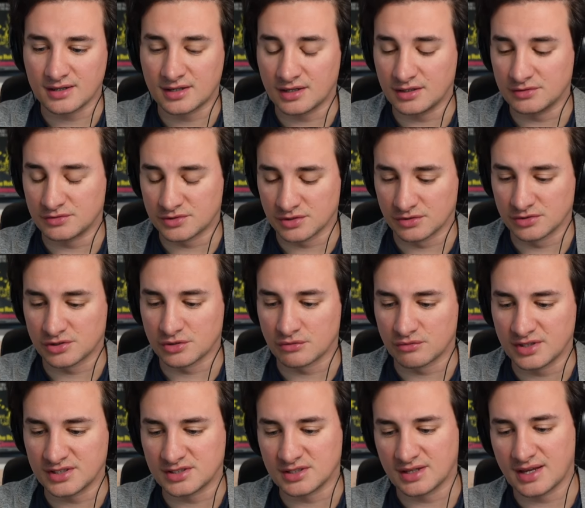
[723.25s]
He was also a
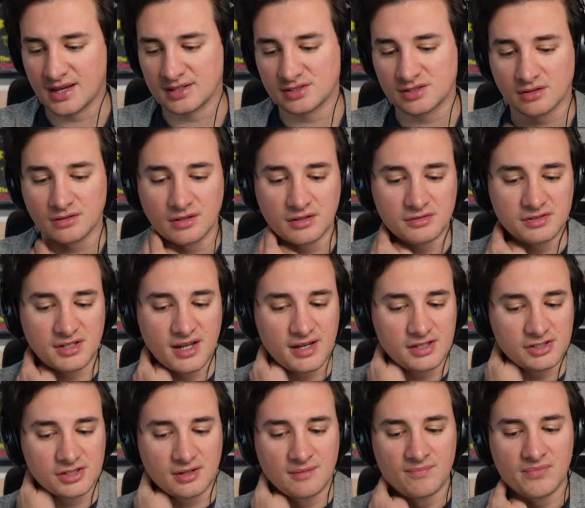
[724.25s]
recent guest on News
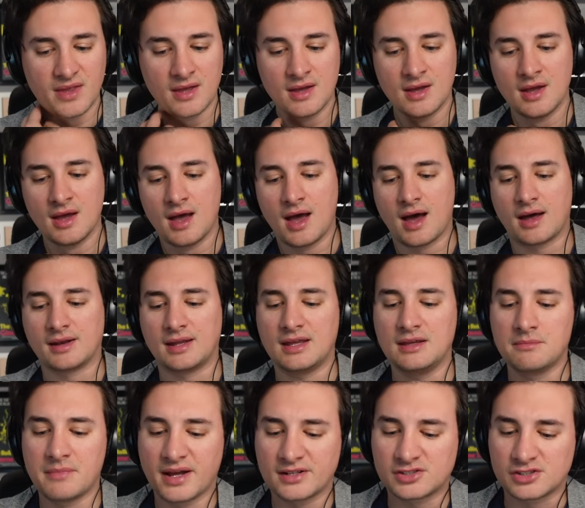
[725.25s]
Nation. And he
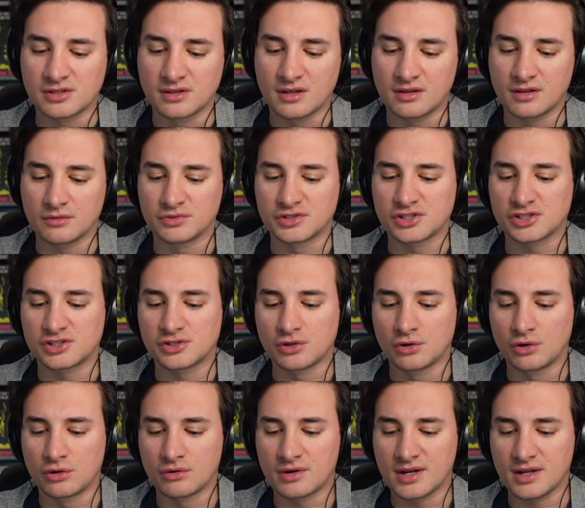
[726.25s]
mentioned that there was a
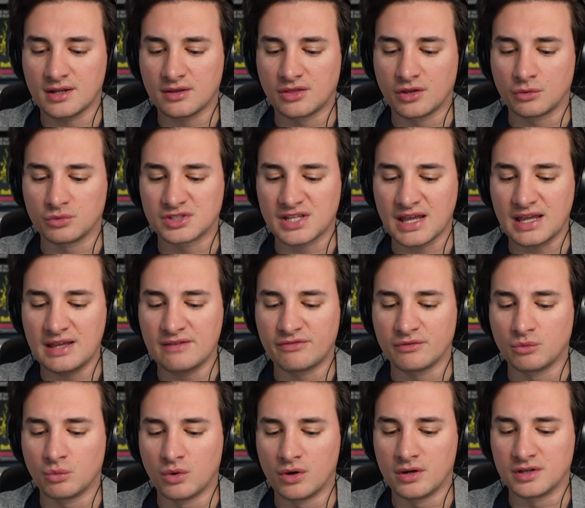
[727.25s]
story that was
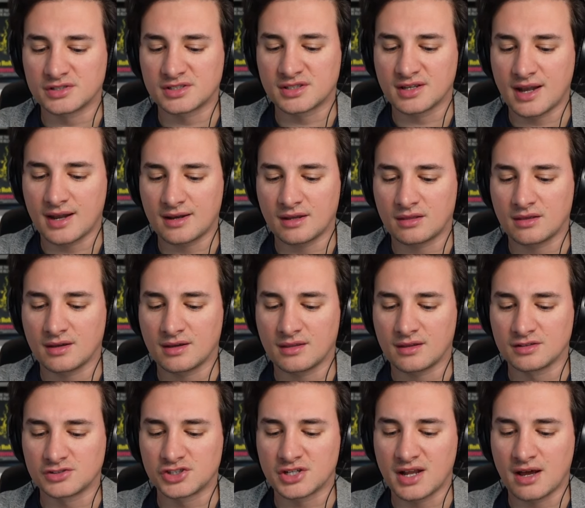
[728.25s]
even worse than anything in
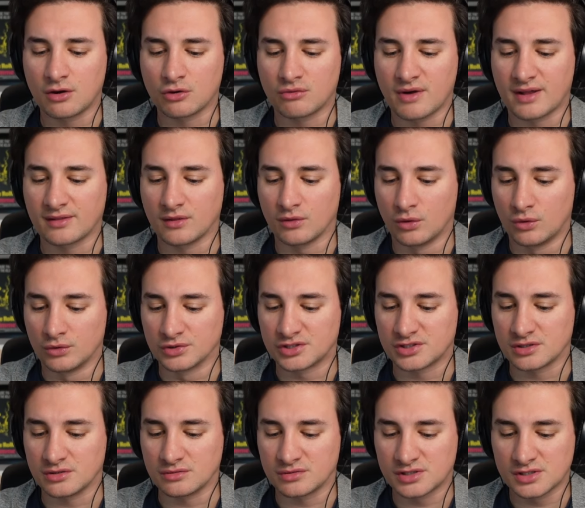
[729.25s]
the Janelle Grant
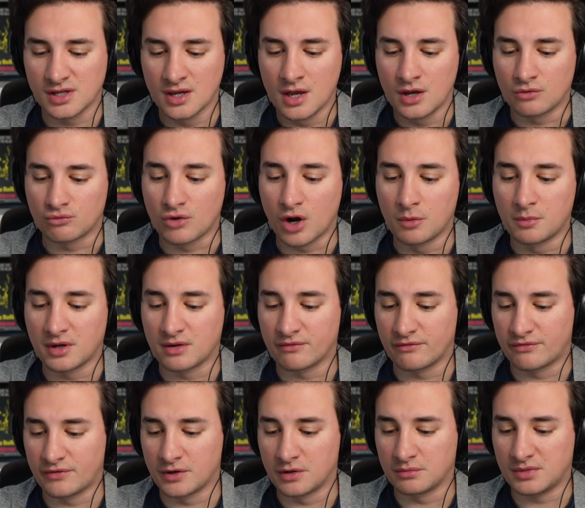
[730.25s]
lawsuits. Roma
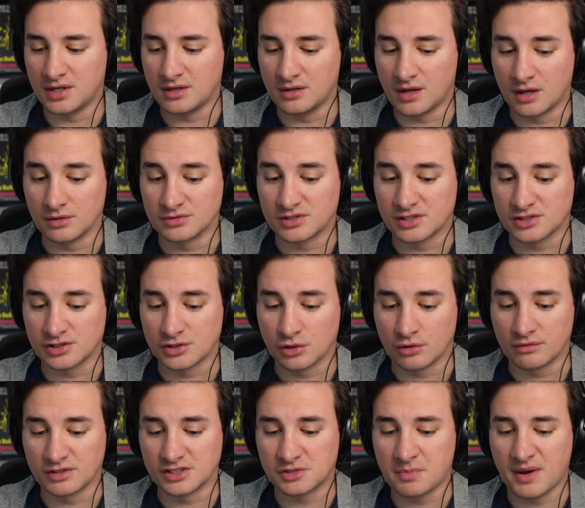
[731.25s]
confirmed he knows the
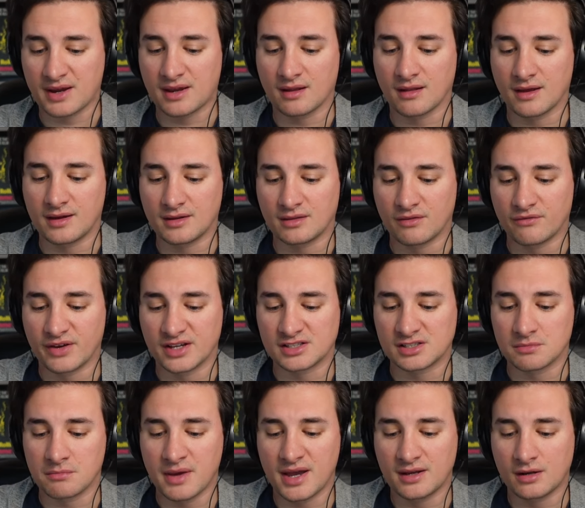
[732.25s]
story and speculated the
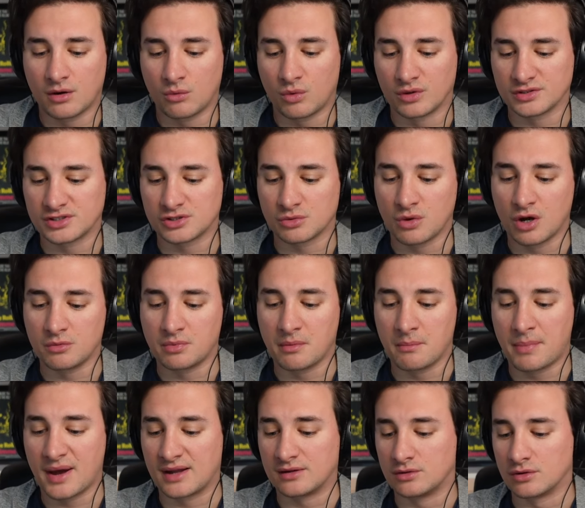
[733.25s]
victim may not want to open
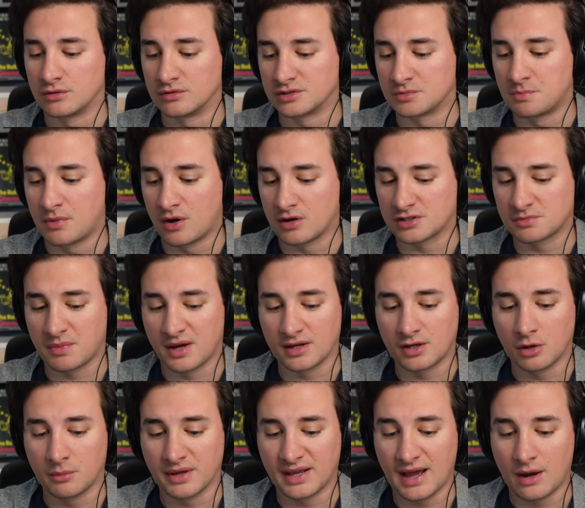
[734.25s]
Pandora's box by
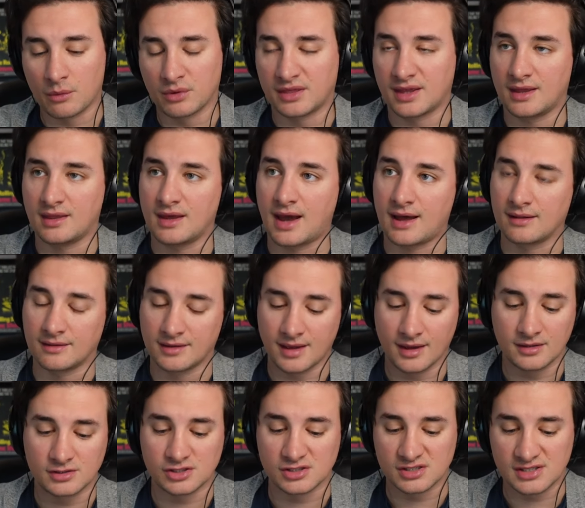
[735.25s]
coming out with
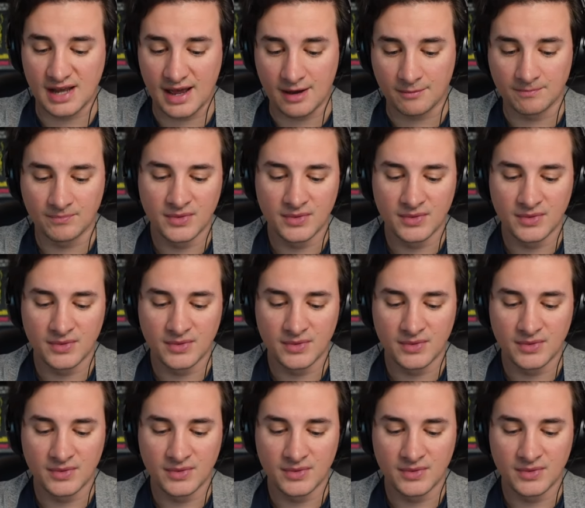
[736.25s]
allegations now.